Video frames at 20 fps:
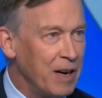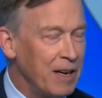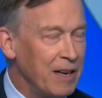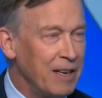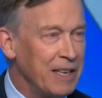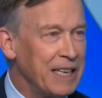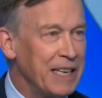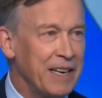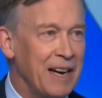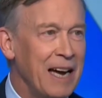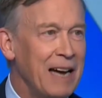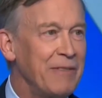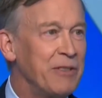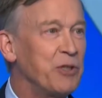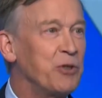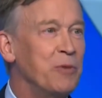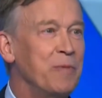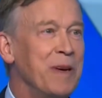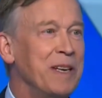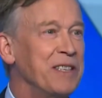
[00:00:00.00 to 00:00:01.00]
Again, I have a
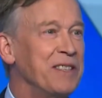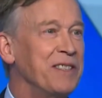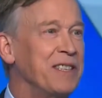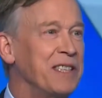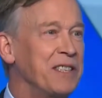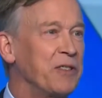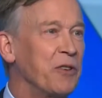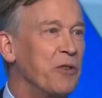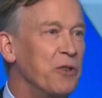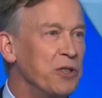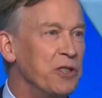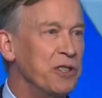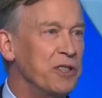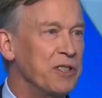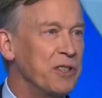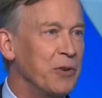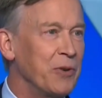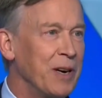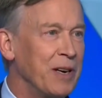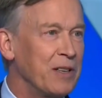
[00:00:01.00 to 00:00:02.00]
tremendous sense of
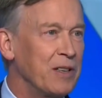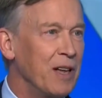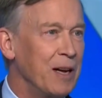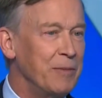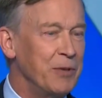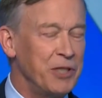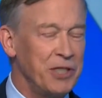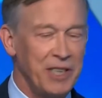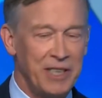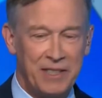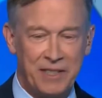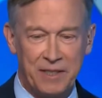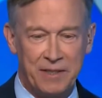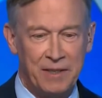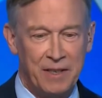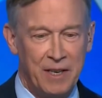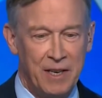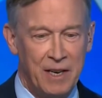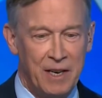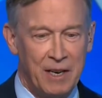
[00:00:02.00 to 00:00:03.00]
urgency around climate change.
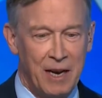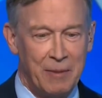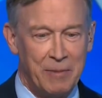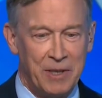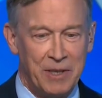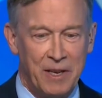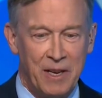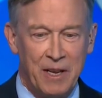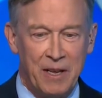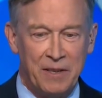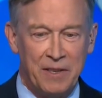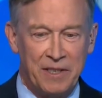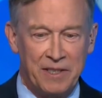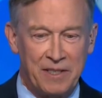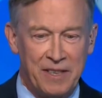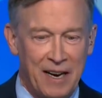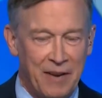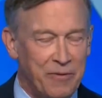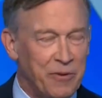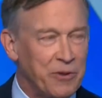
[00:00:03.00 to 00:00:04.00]
And
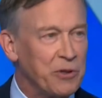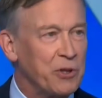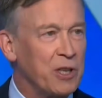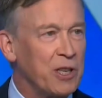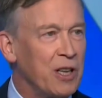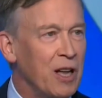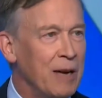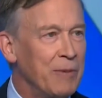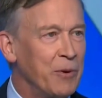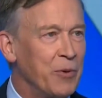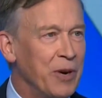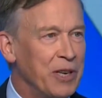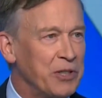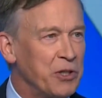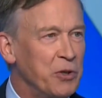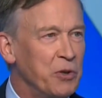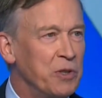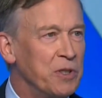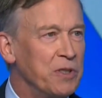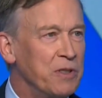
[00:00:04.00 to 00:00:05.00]
this effort to climate
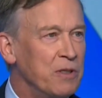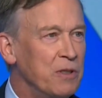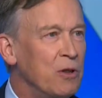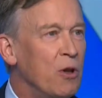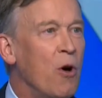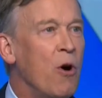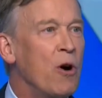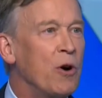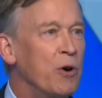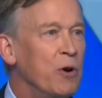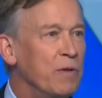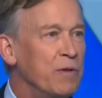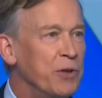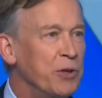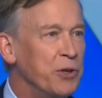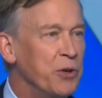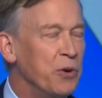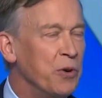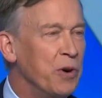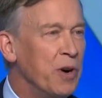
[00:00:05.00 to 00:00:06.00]
rescue is long
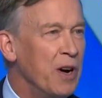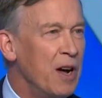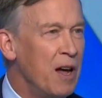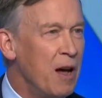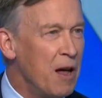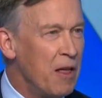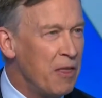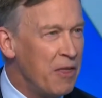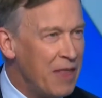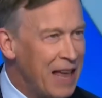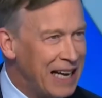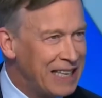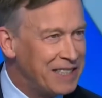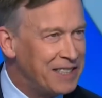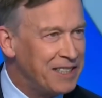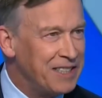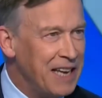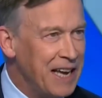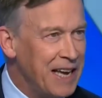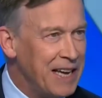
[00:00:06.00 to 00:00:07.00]
overdue. That
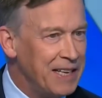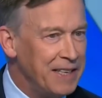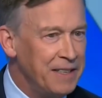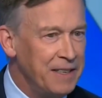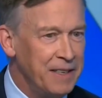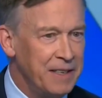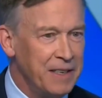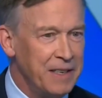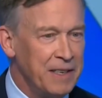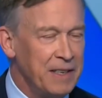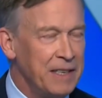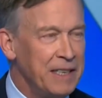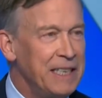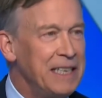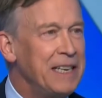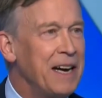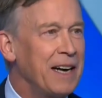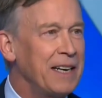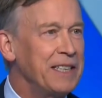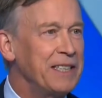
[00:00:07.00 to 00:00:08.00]
said,
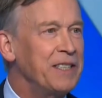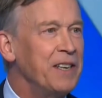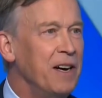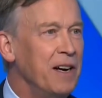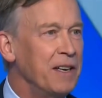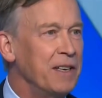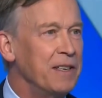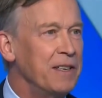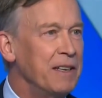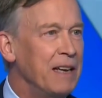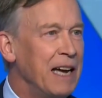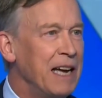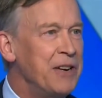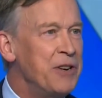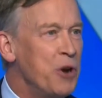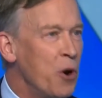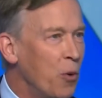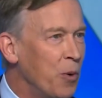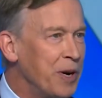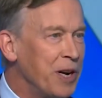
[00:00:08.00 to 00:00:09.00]
he got it done,
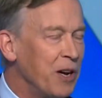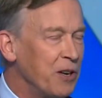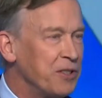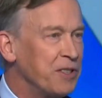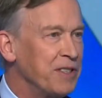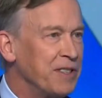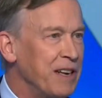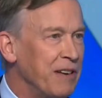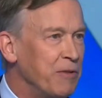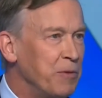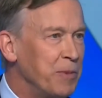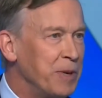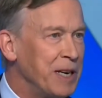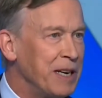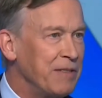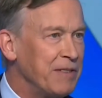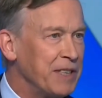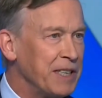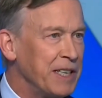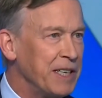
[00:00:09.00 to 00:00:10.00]
and no one else has ever been
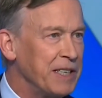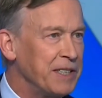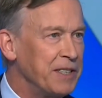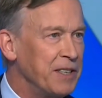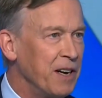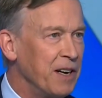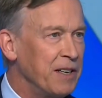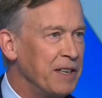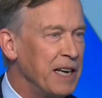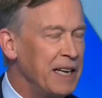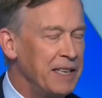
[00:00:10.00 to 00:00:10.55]
able to get it done.